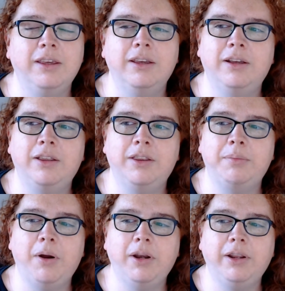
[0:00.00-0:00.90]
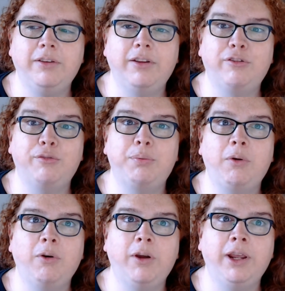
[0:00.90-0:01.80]
Uh, the party is
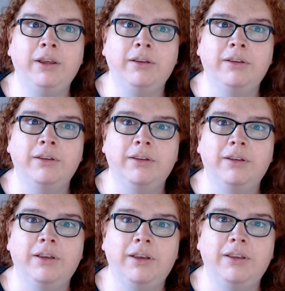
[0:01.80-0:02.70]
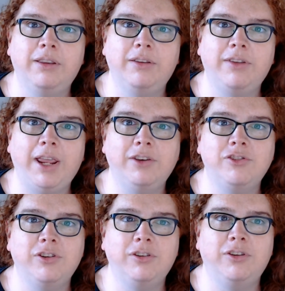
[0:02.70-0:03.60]
exploring uh, this
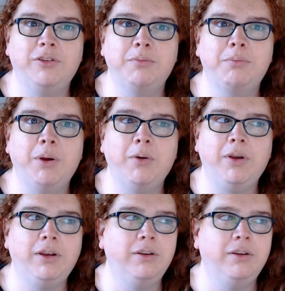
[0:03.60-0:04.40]
ancient, buried